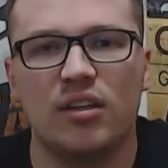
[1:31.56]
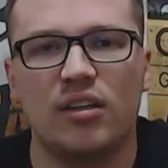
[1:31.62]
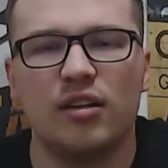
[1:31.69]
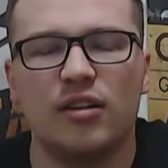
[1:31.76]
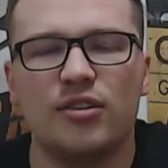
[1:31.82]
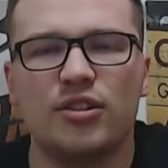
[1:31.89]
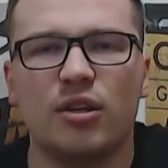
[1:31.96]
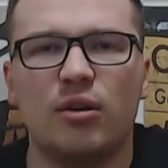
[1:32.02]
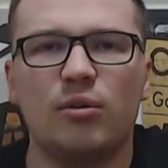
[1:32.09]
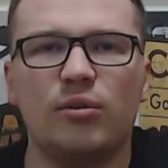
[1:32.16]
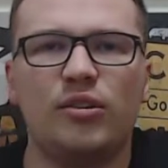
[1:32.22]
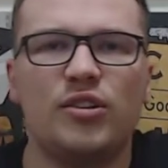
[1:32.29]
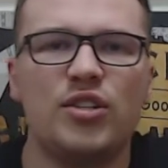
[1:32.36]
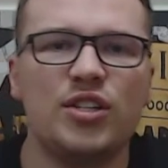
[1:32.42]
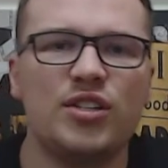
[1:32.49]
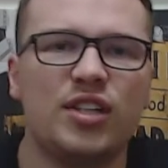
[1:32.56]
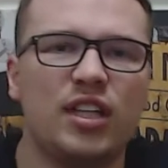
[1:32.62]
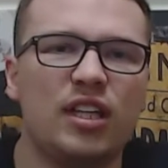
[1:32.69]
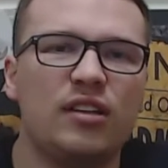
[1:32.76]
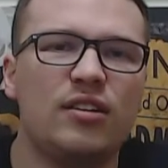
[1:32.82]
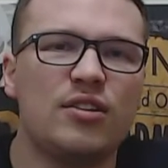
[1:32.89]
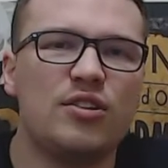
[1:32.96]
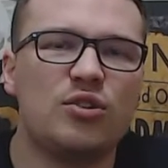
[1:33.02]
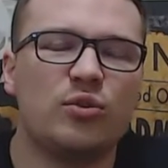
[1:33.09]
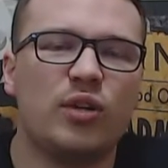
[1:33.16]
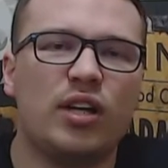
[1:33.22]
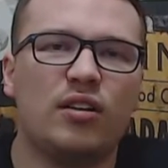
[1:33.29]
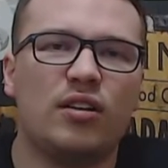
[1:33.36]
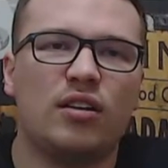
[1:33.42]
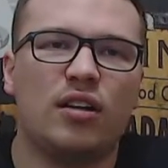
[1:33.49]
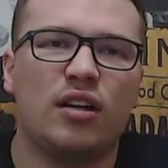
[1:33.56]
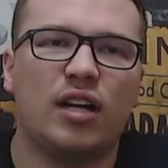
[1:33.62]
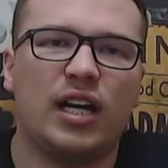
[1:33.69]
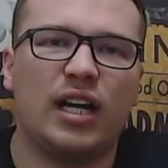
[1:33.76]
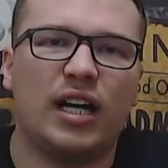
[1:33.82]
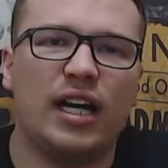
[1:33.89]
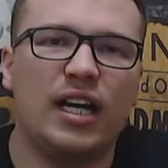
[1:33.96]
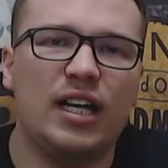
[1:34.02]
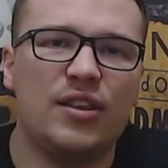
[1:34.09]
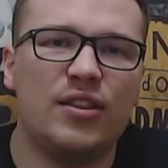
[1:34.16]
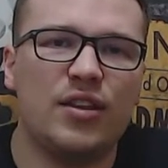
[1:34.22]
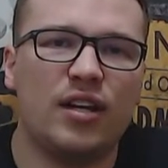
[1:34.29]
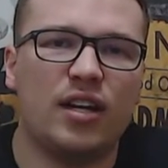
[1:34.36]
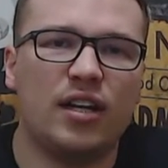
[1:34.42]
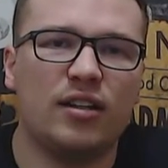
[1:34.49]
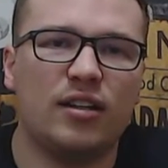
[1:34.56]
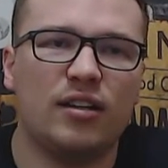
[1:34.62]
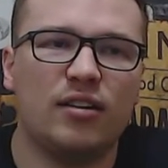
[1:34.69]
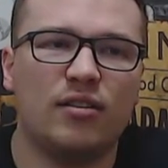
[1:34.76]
So to just get into the trailer, I thought,